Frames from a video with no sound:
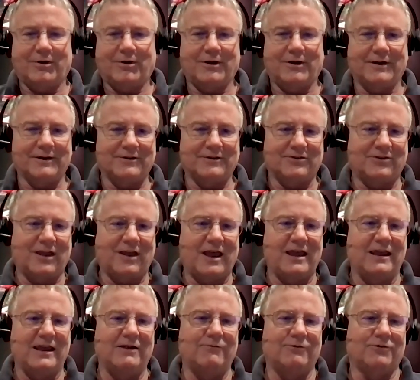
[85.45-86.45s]

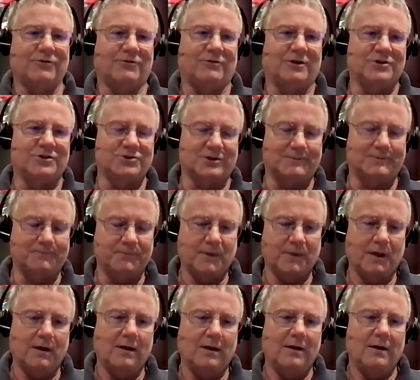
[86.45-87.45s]
Enterprise
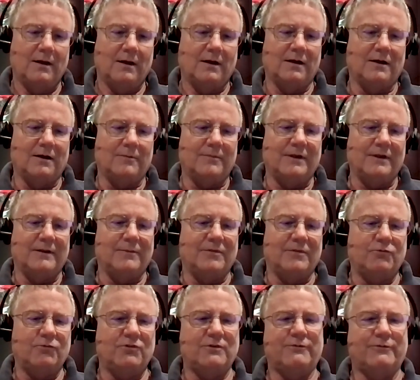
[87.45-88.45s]
Infrastructure. Um,
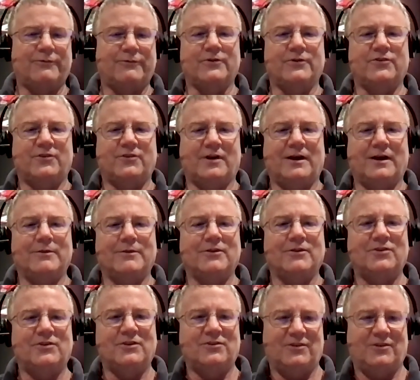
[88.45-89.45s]
This was the first
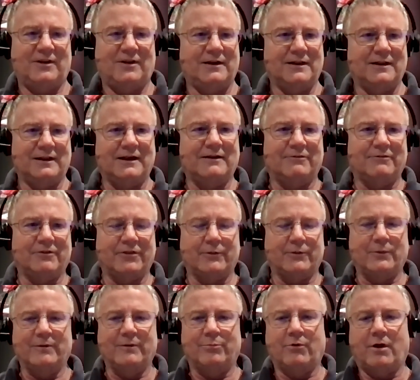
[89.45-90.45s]
time at the C C I E
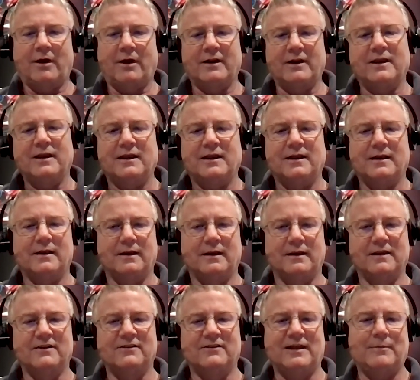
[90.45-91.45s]
level that we brought
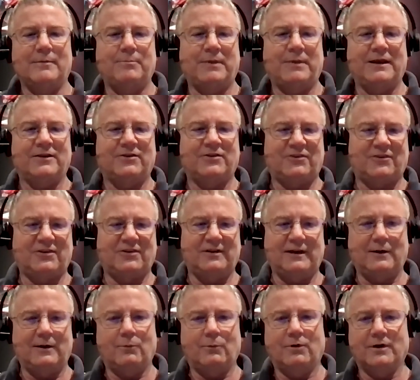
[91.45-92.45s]
in
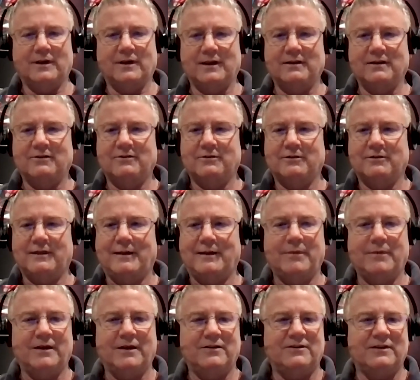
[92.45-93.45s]
intent-based networking.
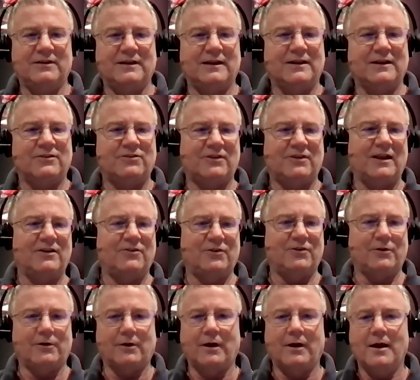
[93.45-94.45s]
So that meant D N A
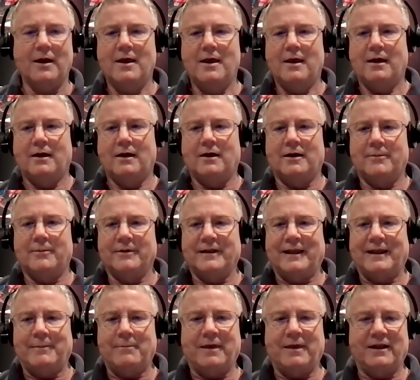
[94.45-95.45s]
Center,
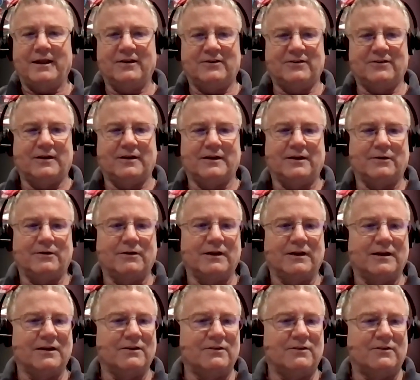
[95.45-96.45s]
um, and that meant uh,
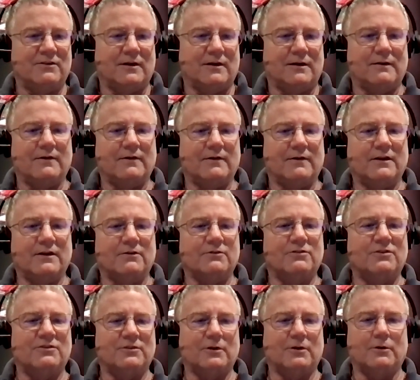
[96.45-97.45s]
you needed uh,
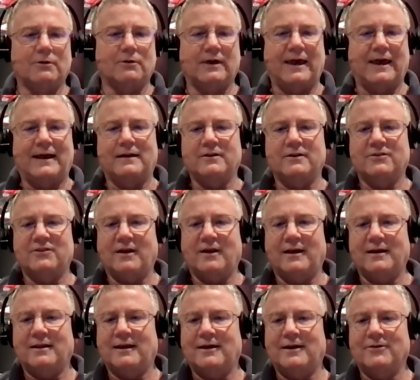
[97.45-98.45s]
you know, Cisco
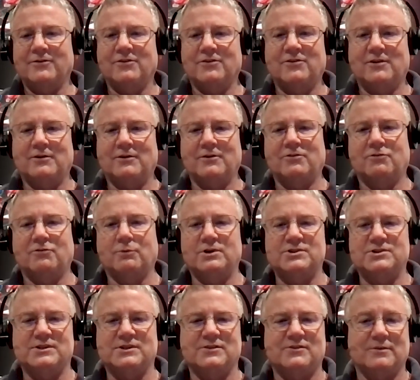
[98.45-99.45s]
Catalyst nine thousand
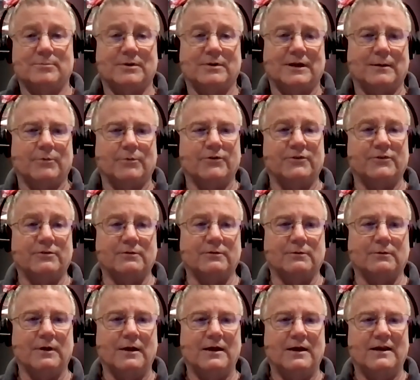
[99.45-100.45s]
series switches to be able
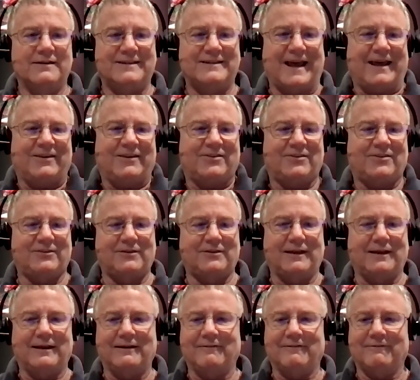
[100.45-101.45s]
to
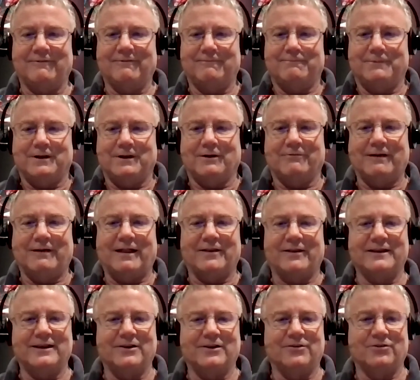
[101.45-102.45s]
test and you know,
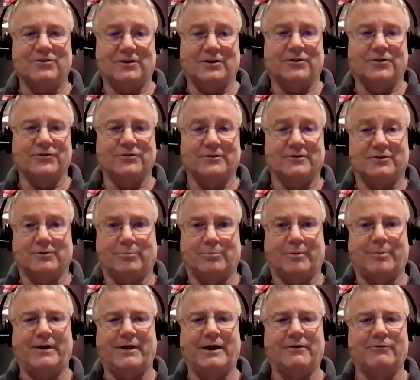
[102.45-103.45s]
validate your skills
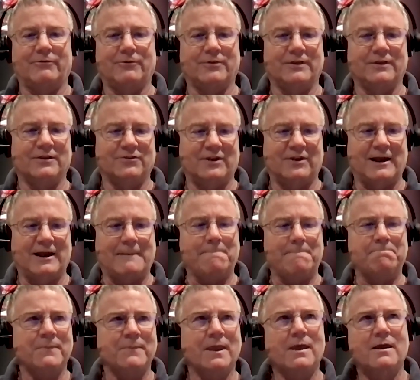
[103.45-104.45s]
and to prepare for the
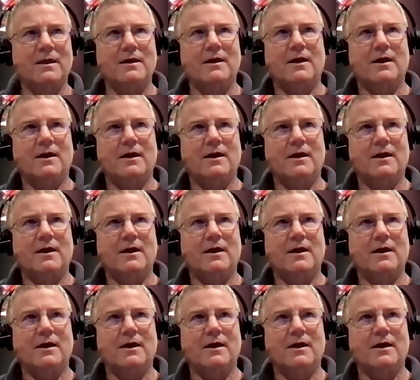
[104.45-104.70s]
exam.